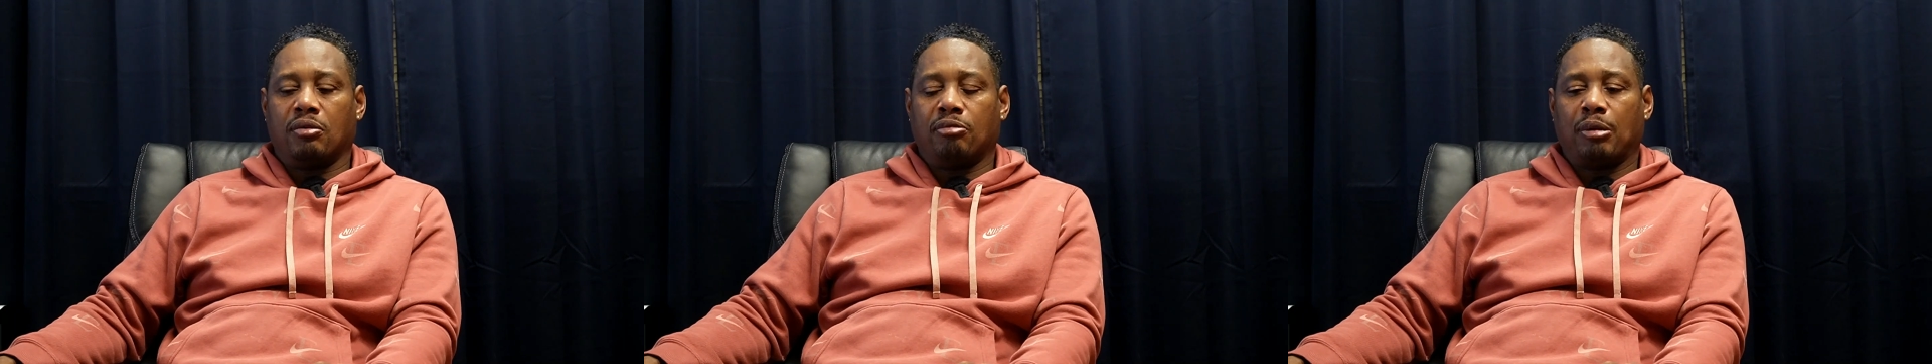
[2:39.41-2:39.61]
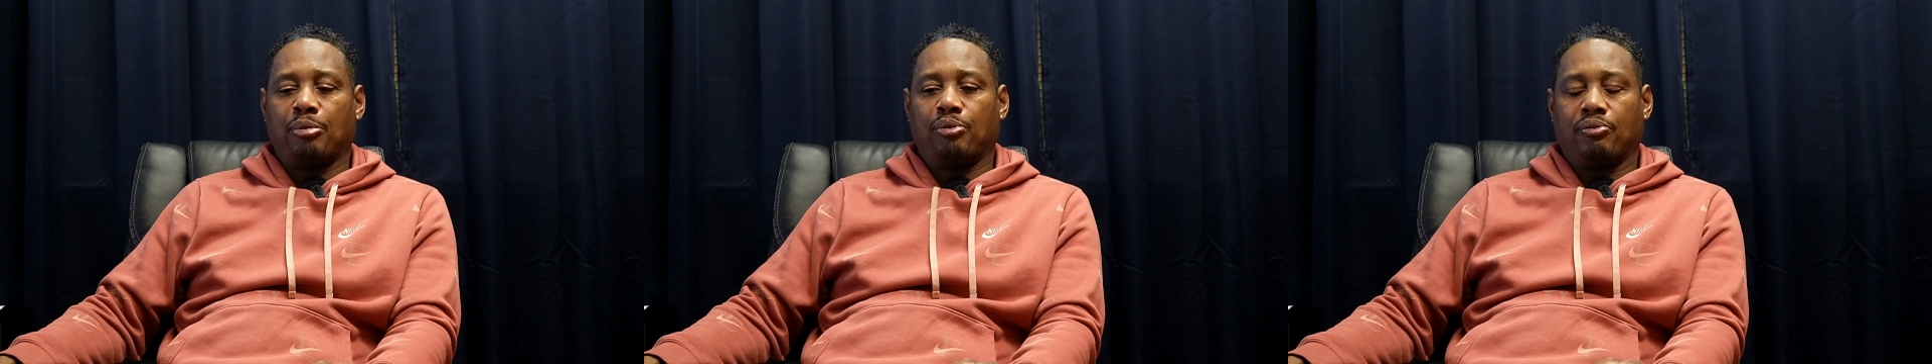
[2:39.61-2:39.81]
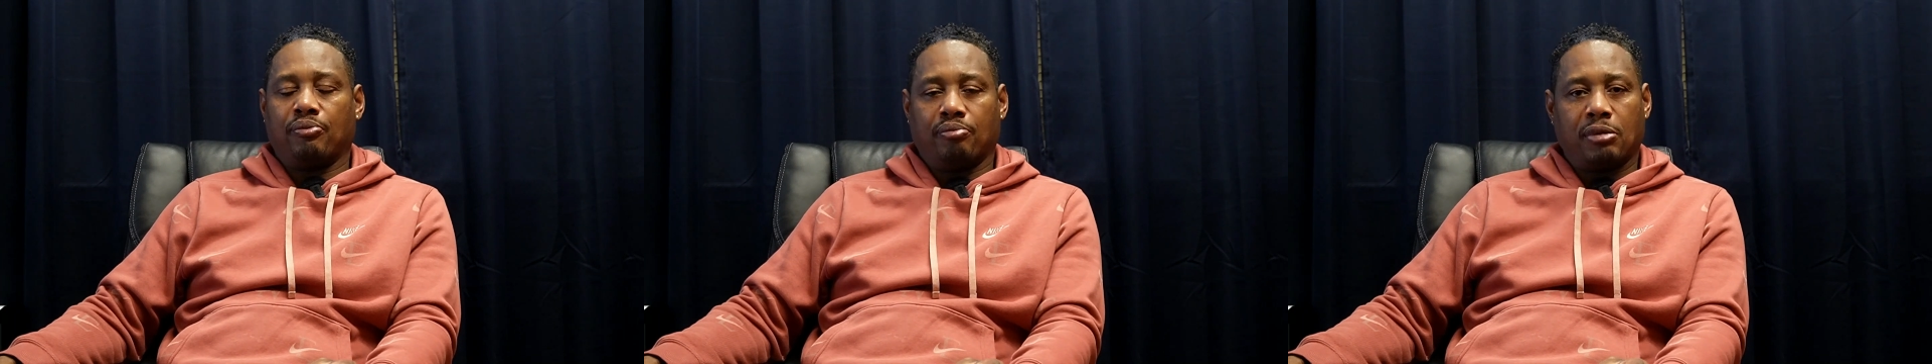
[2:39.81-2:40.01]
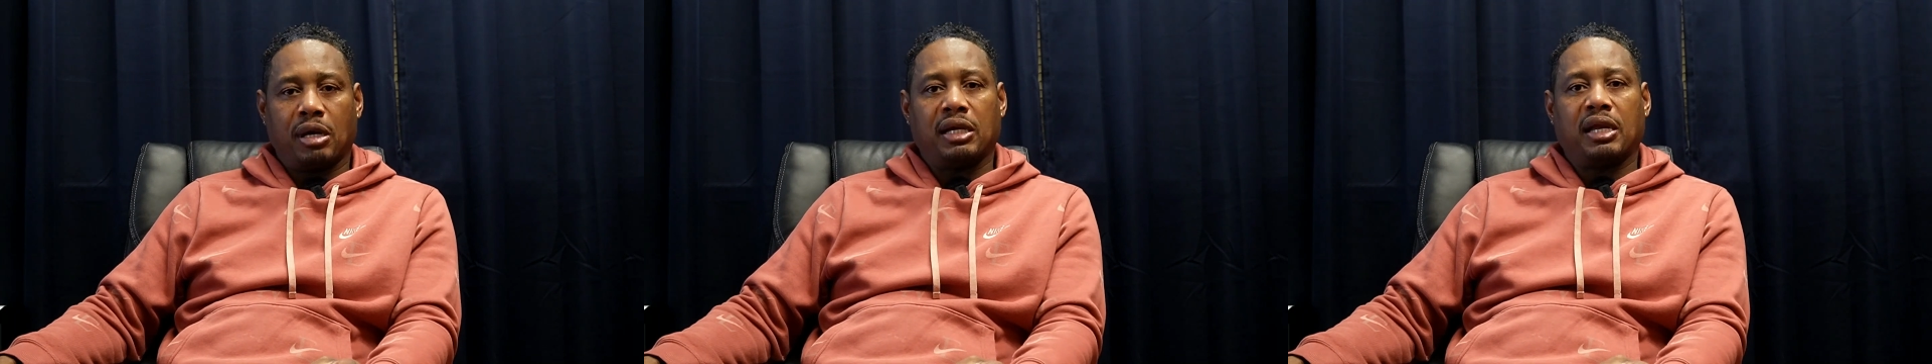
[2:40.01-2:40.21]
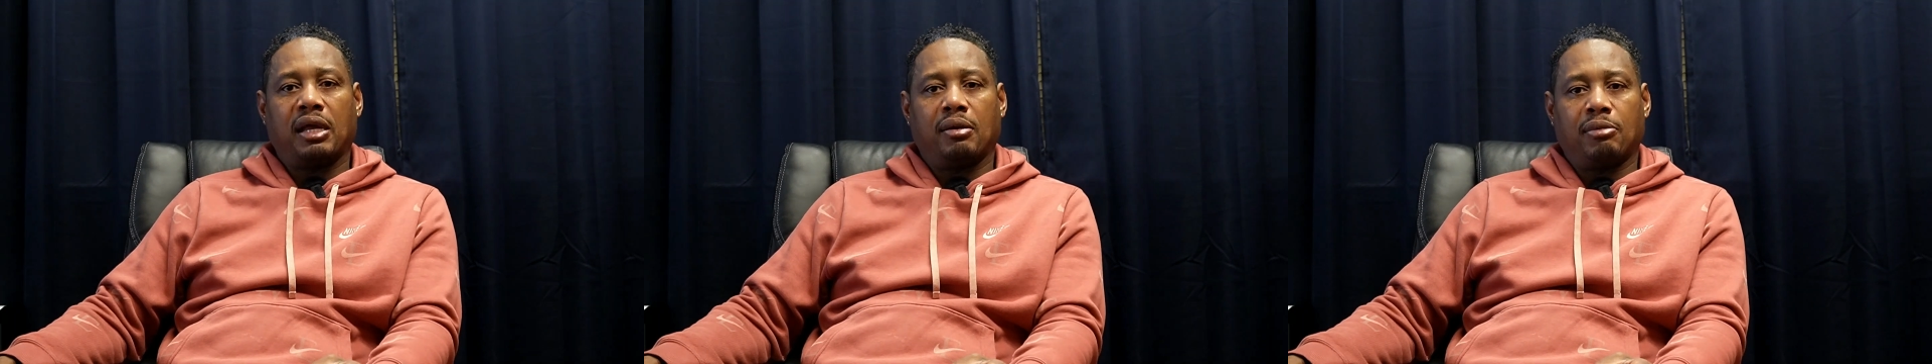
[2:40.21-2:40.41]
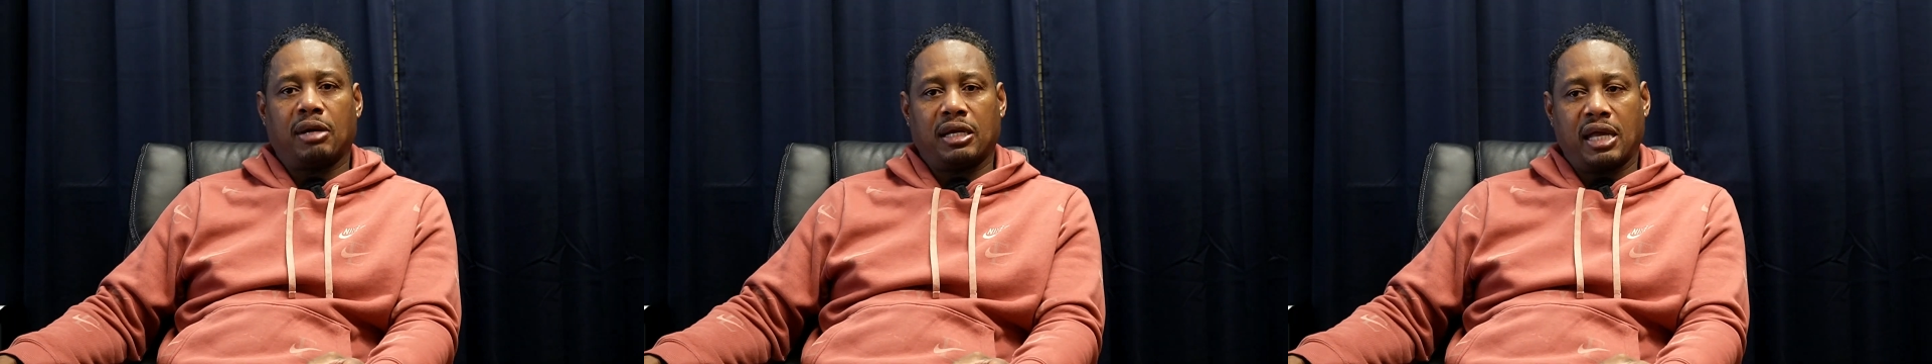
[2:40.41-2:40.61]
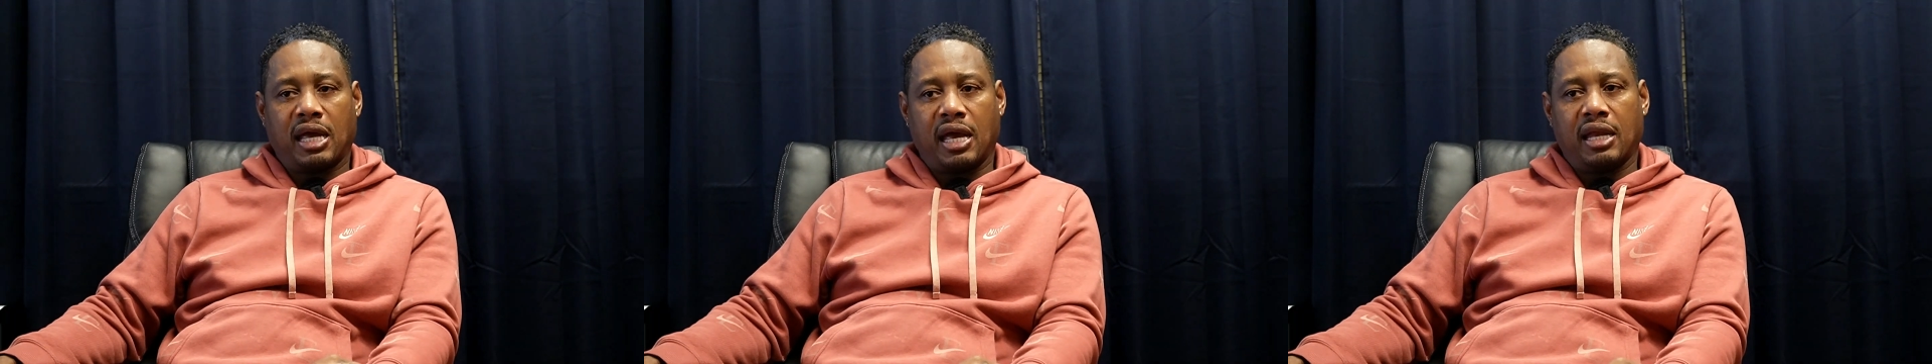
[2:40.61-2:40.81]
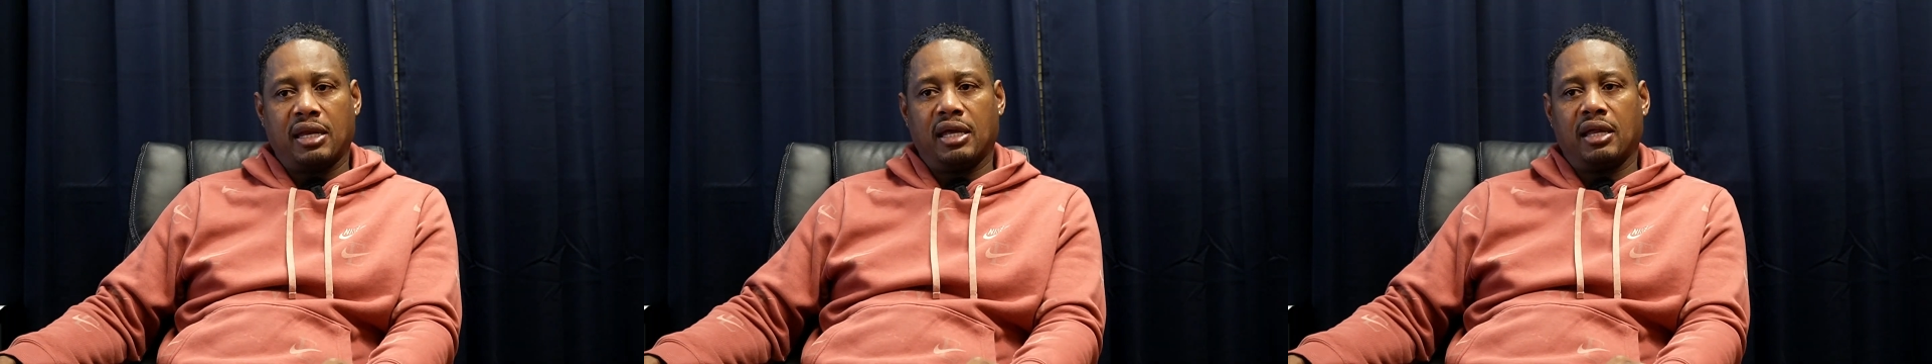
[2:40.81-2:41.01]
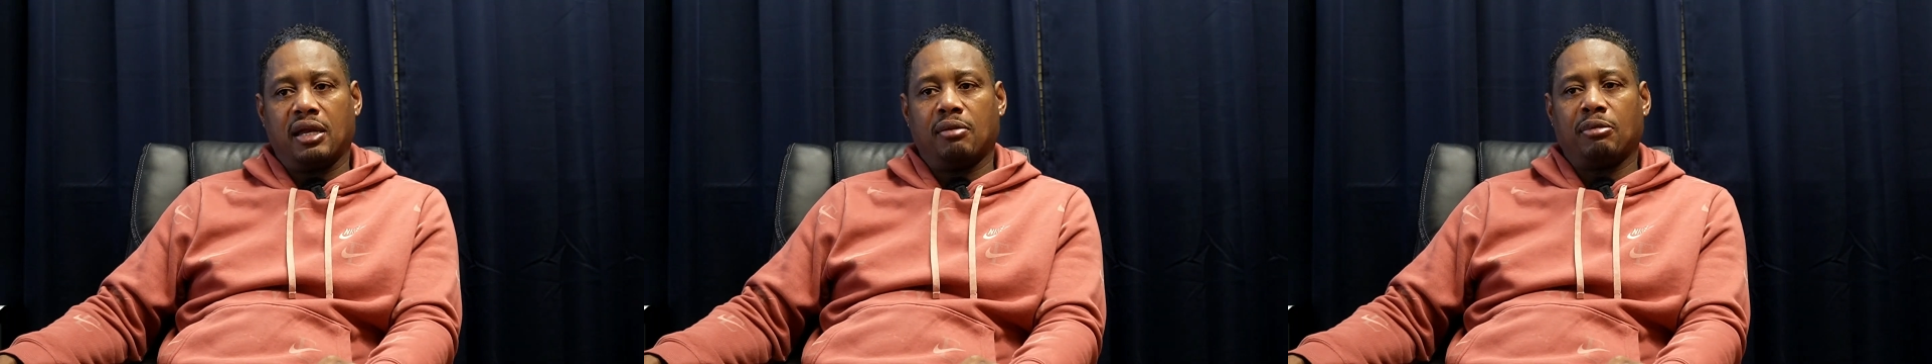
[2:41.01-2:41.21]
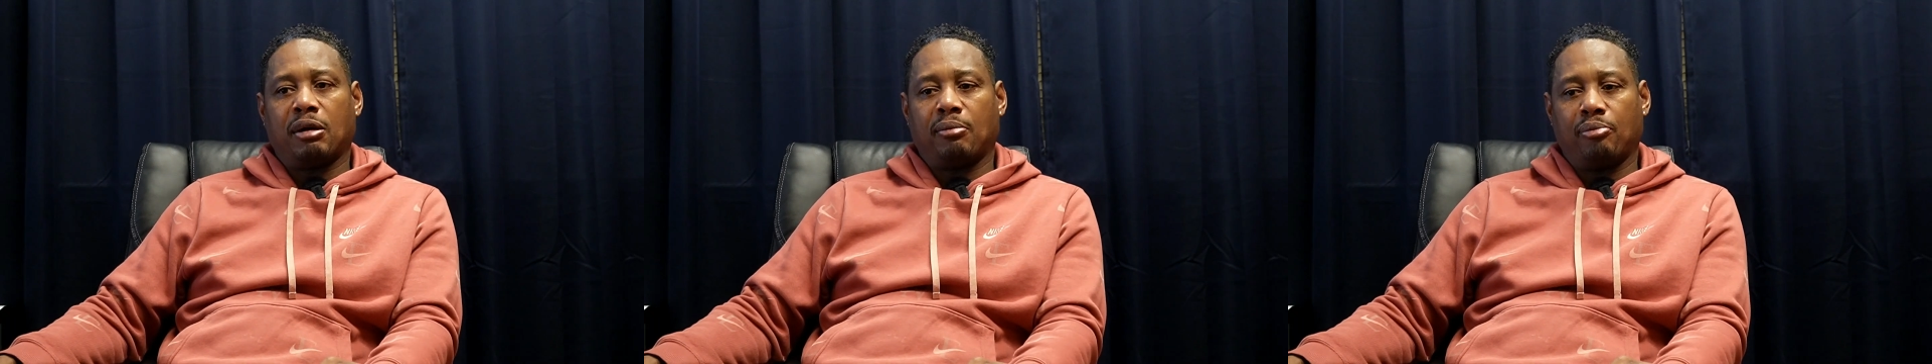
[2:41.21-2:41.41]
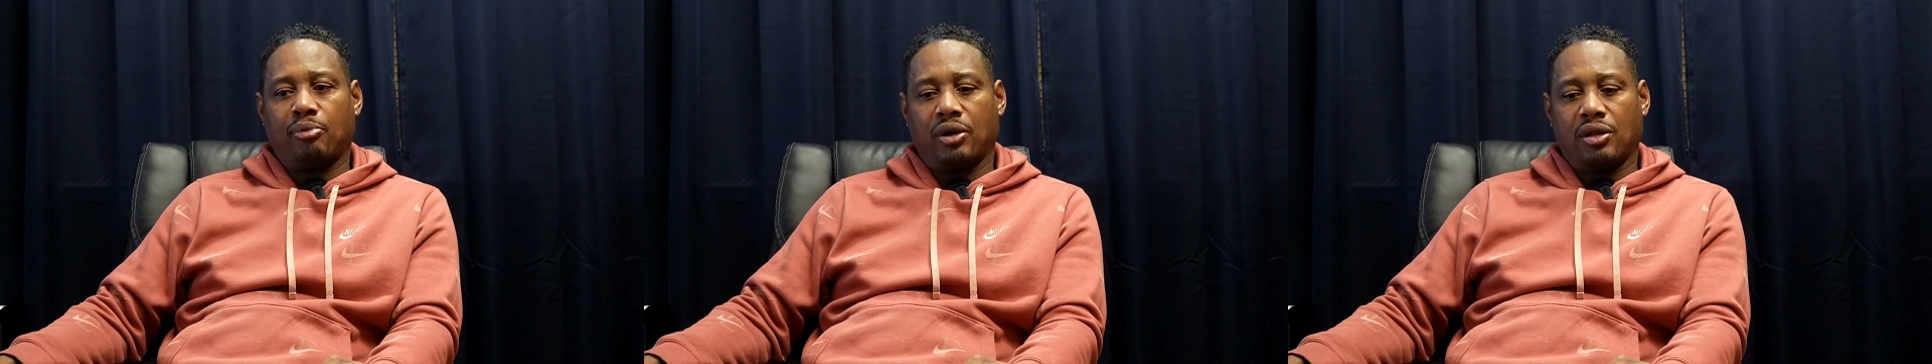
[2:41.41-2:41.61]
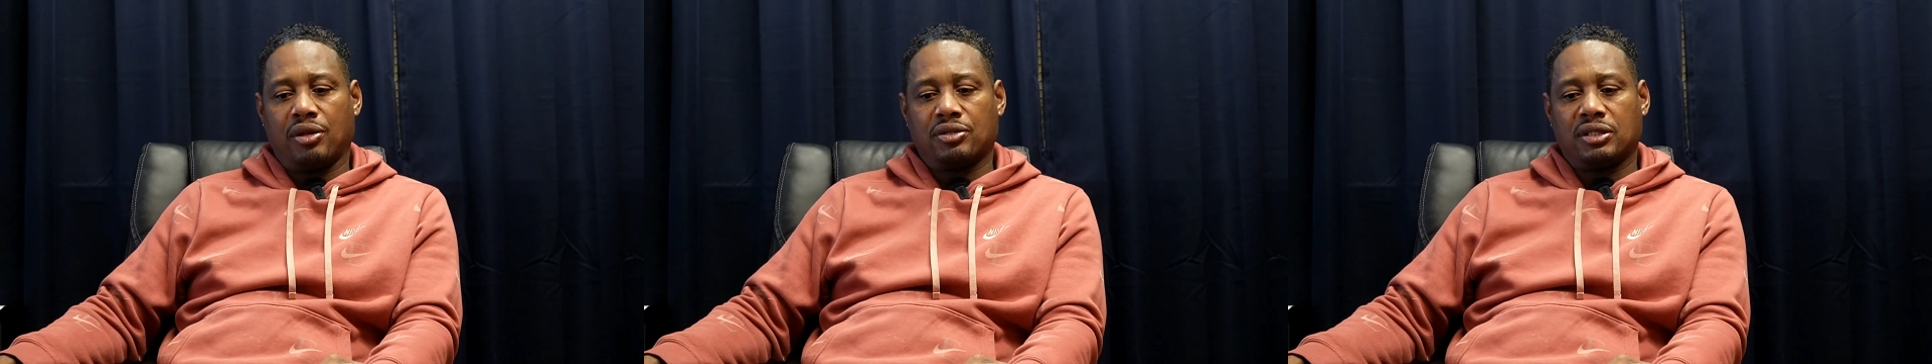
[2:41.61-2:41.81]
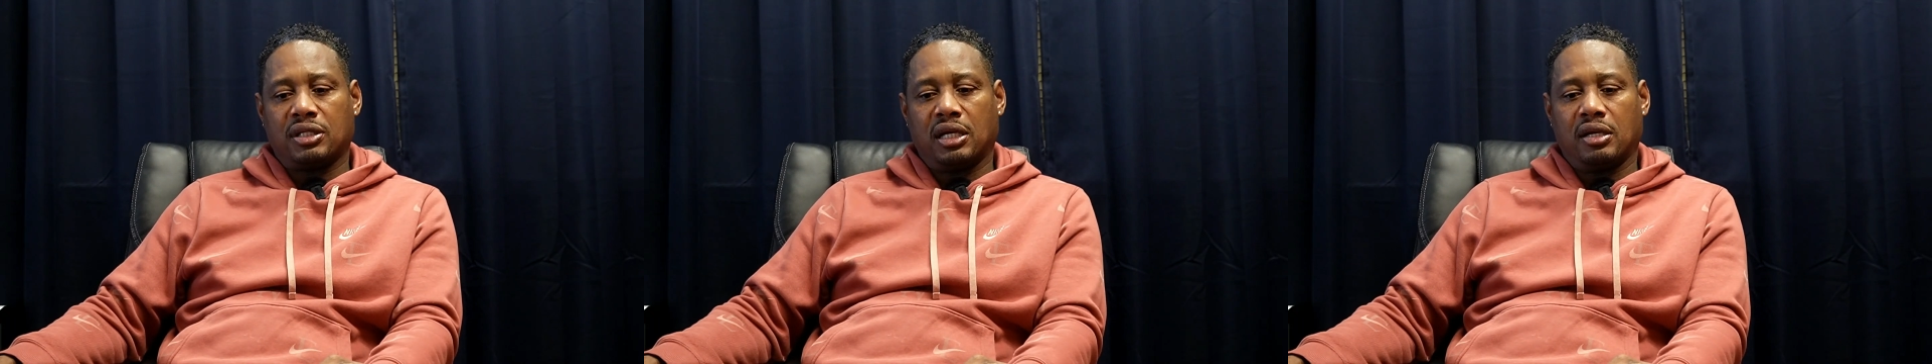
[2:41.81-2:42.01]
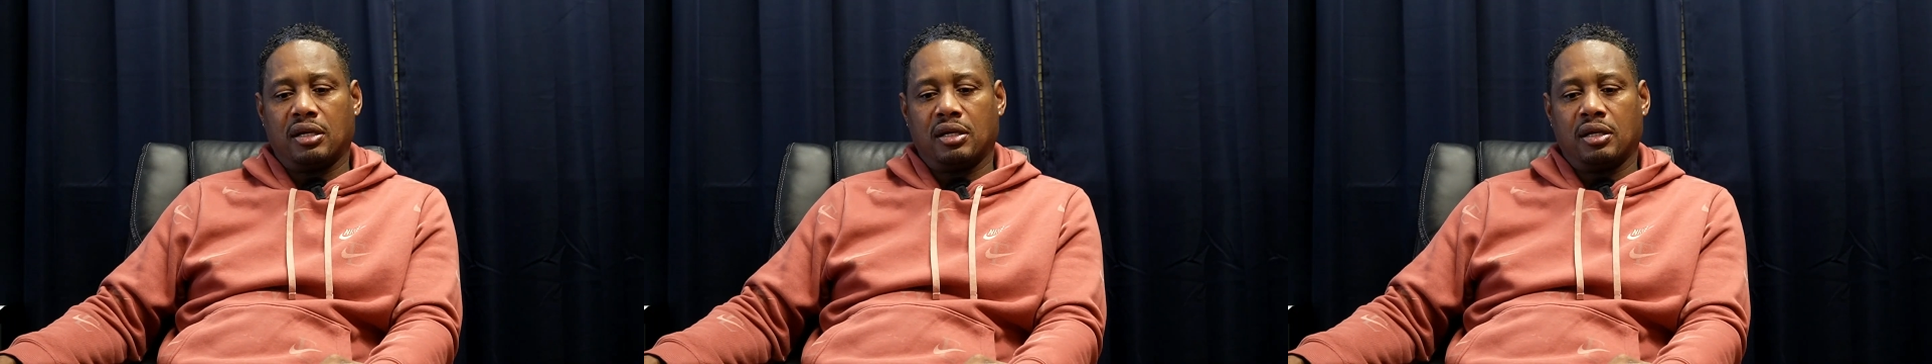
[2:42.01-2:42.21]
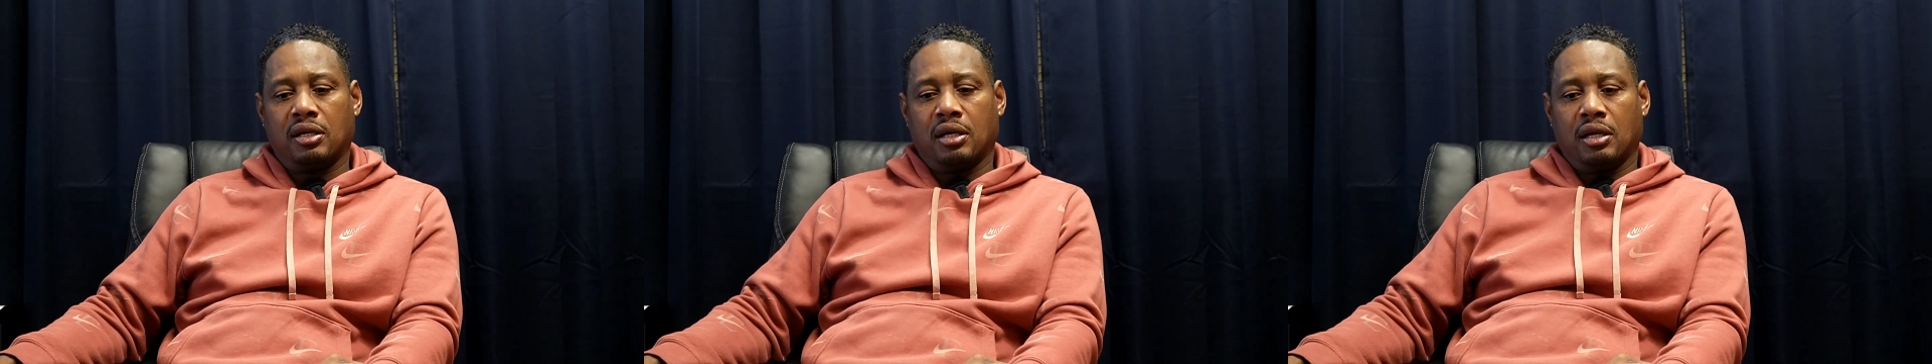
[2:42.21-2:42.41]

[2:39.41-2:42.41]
my dad did it, my brothers did it.